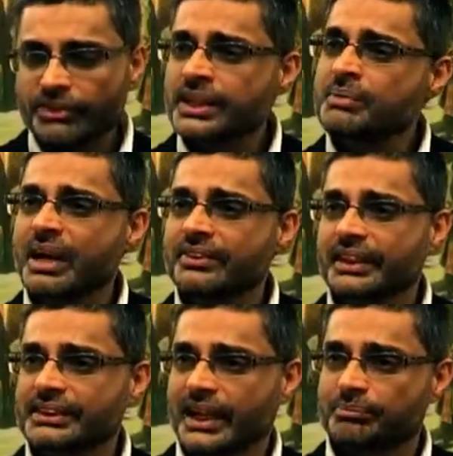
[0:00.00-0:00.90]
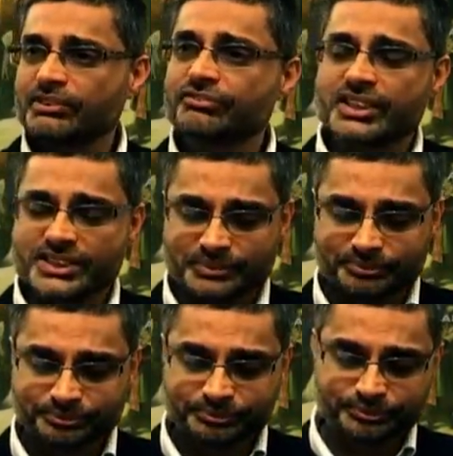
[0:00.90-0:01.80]
3 main things happened. First,
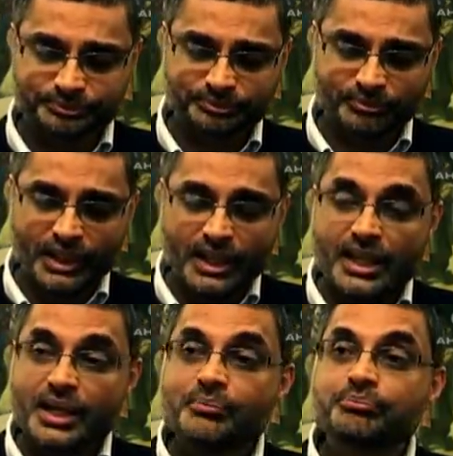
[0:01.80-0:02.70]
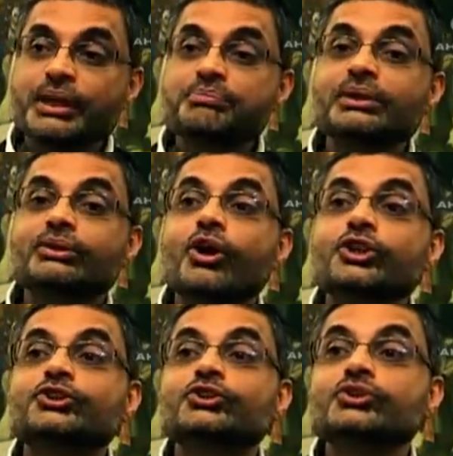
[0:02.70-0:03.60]
people
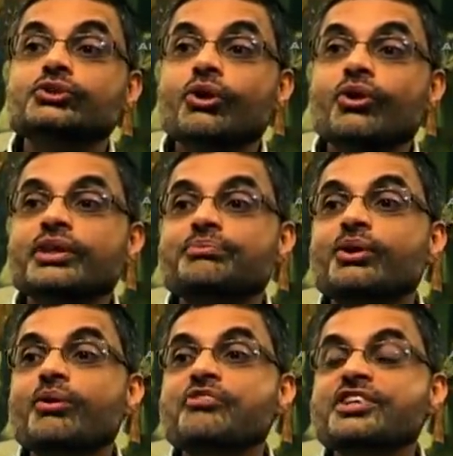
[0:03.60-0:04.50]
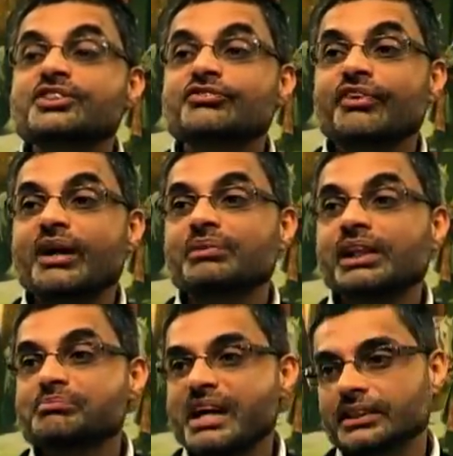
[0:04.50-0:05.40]
got to know the Prophet's
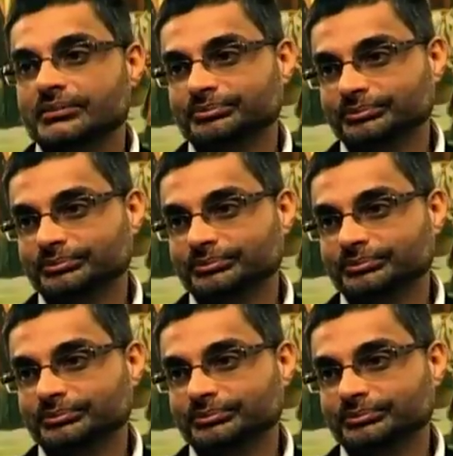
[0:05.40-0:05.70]
family better.